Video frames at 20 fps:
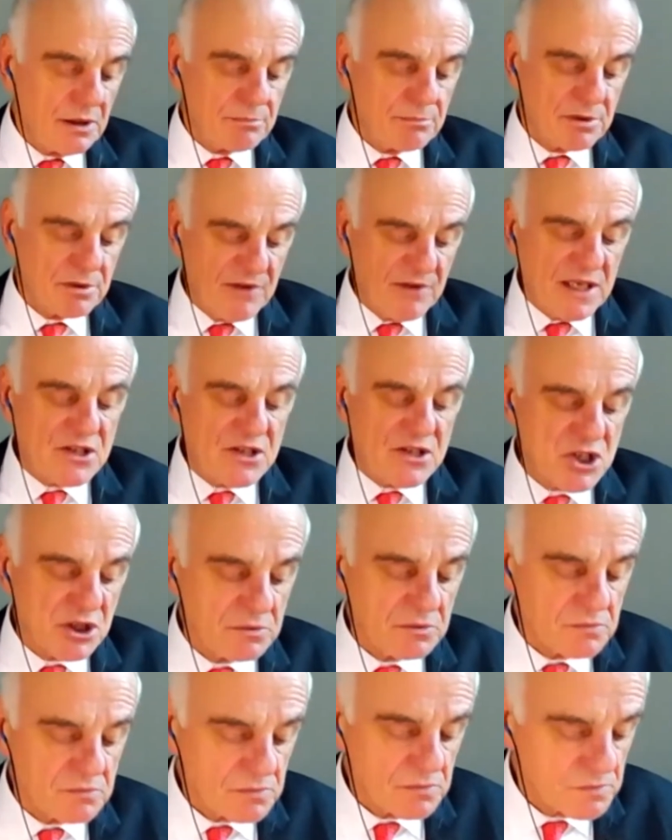
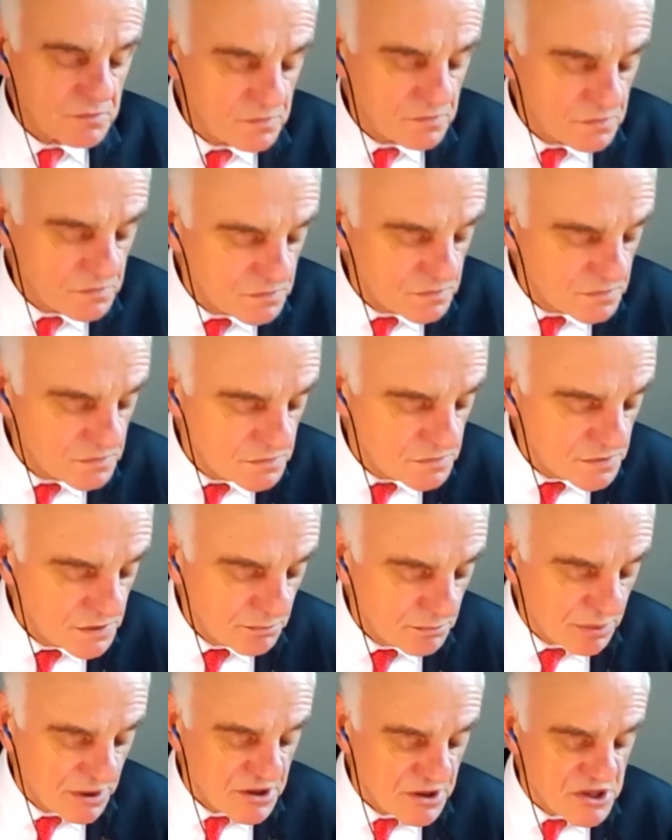prevention,
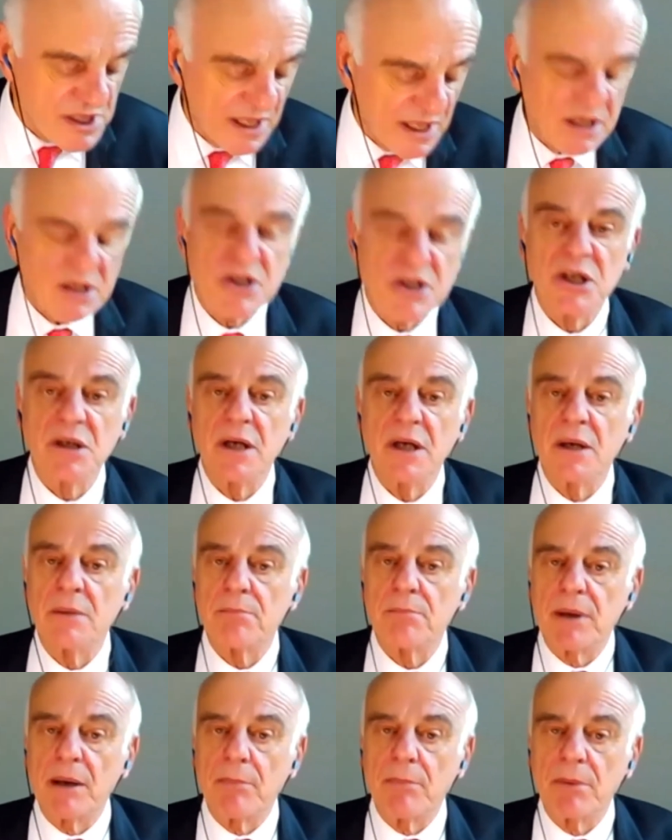protection,
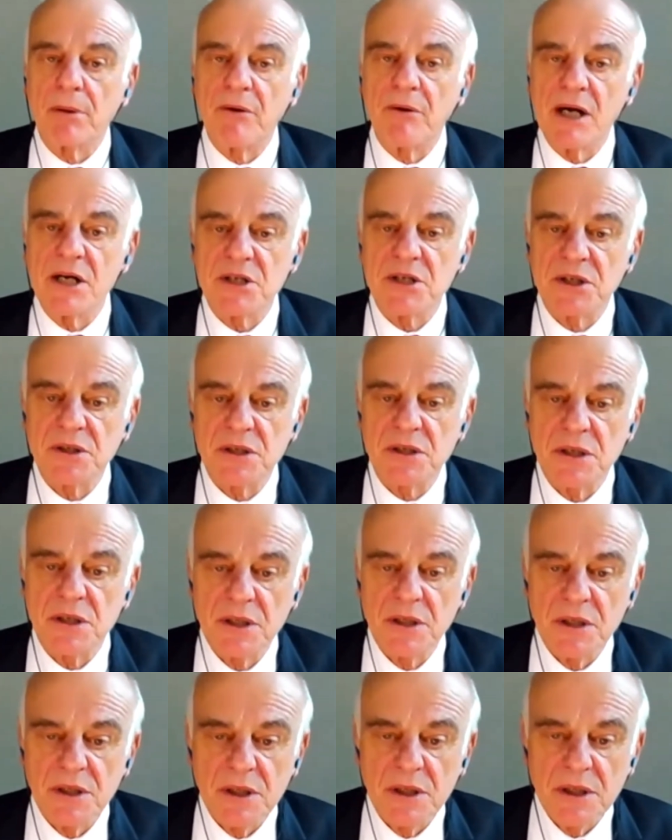and preparation
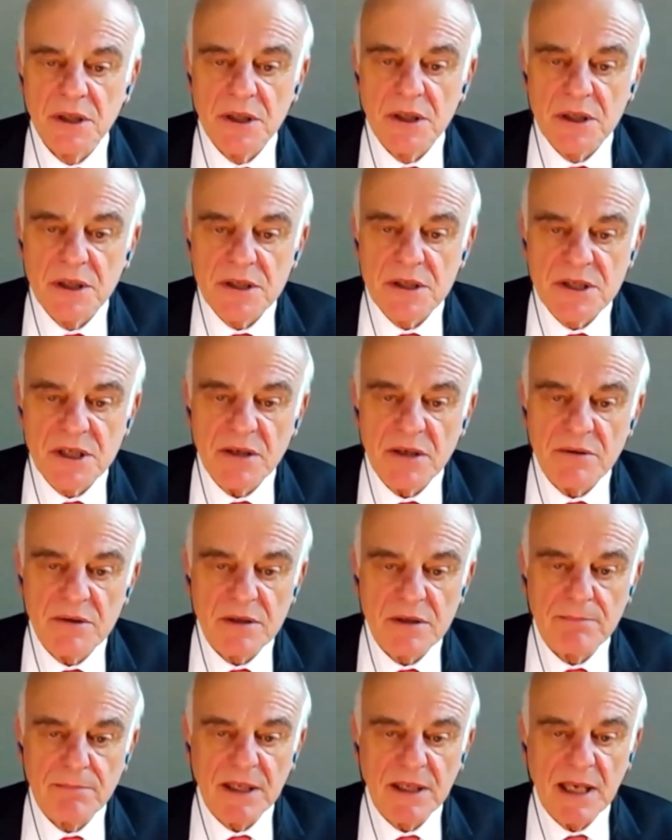seem
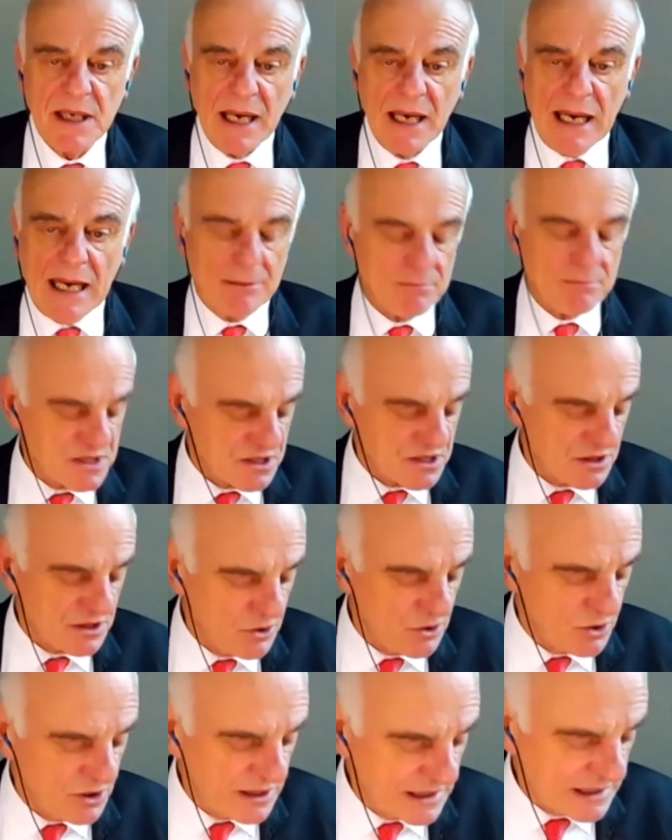to be
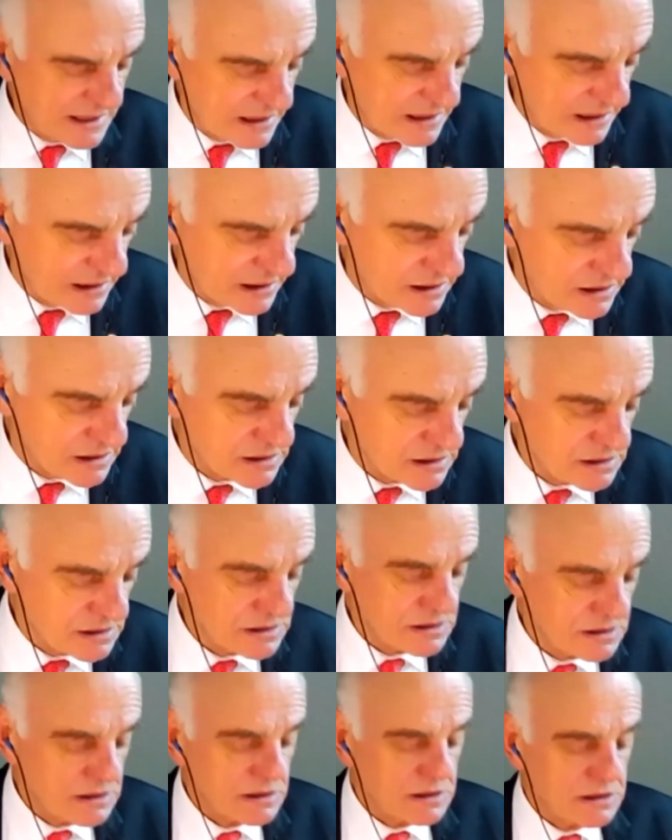absolutely key.
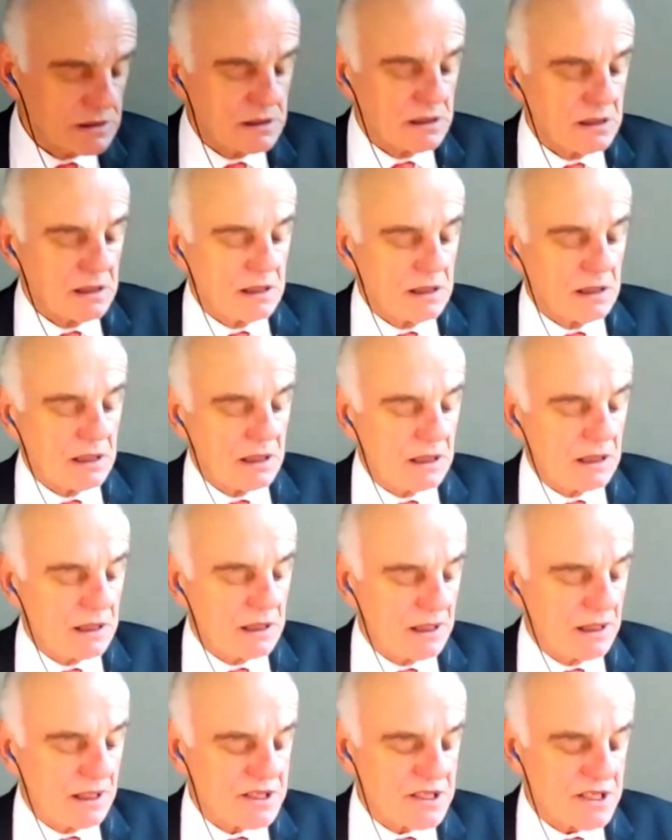
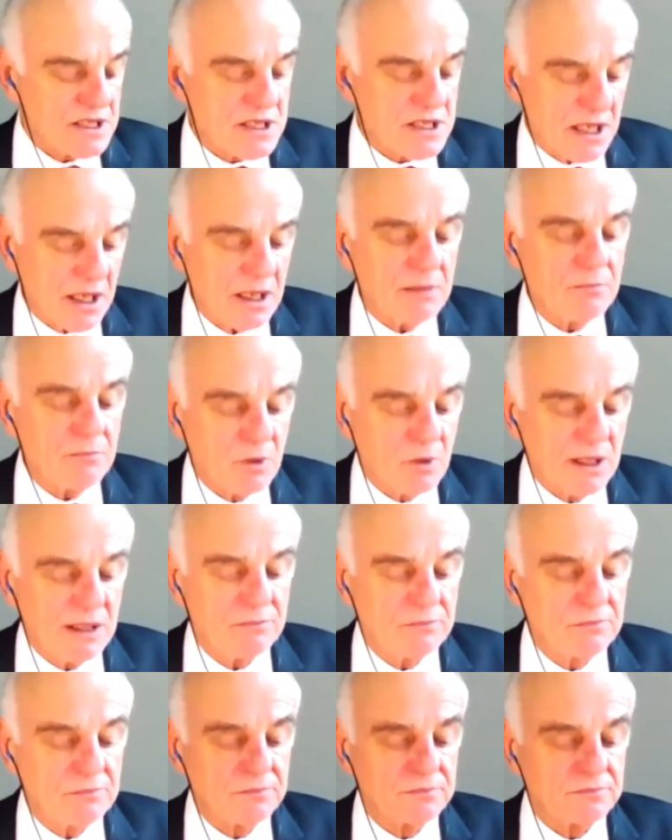It's a time
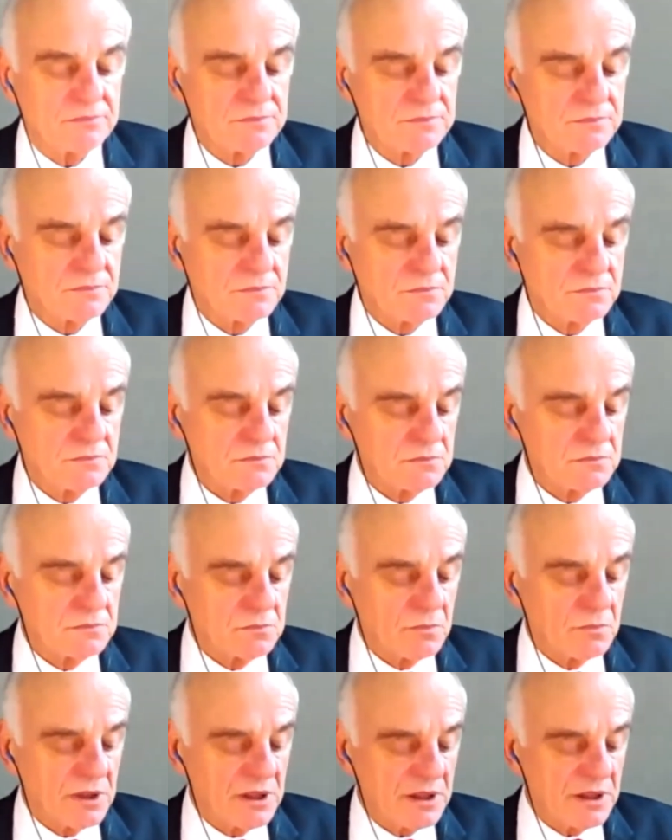when
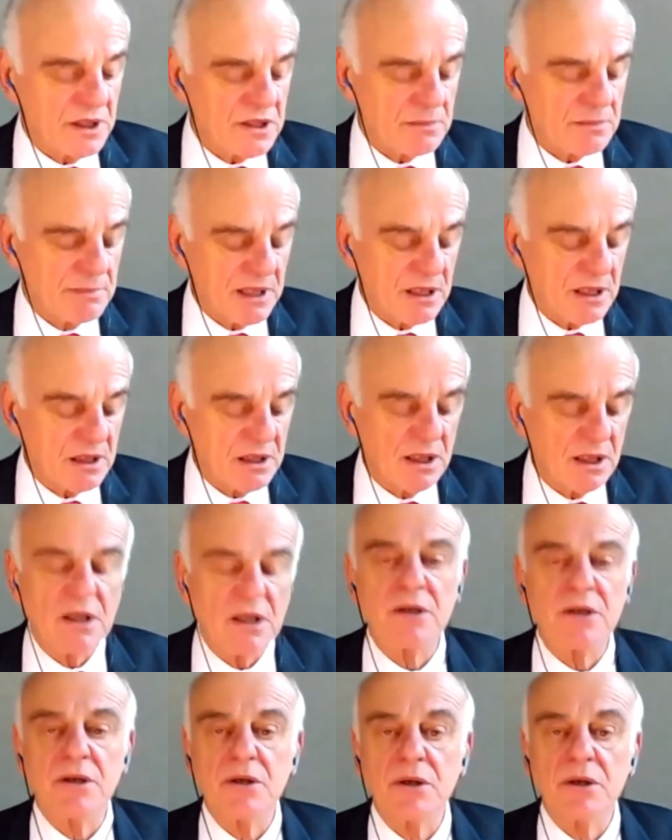we need to be
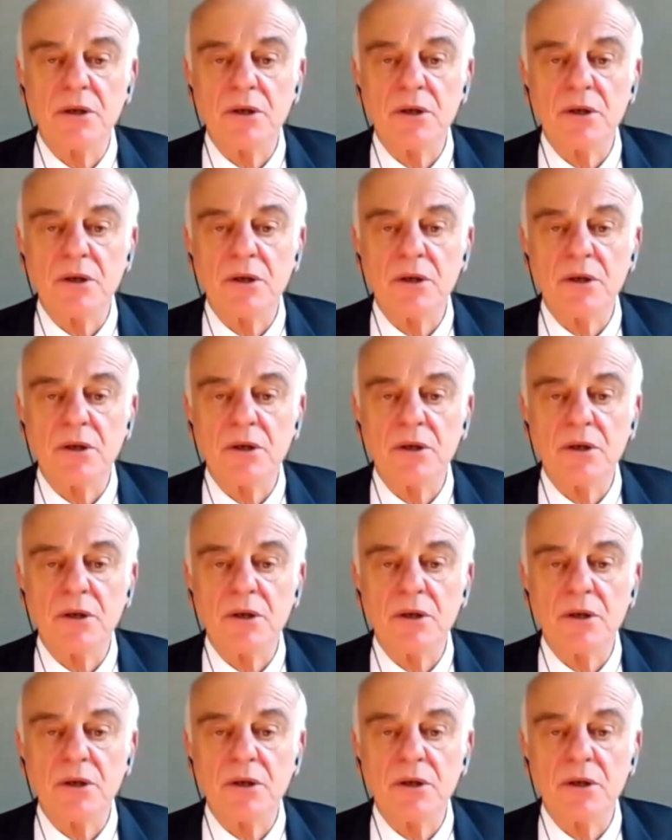alert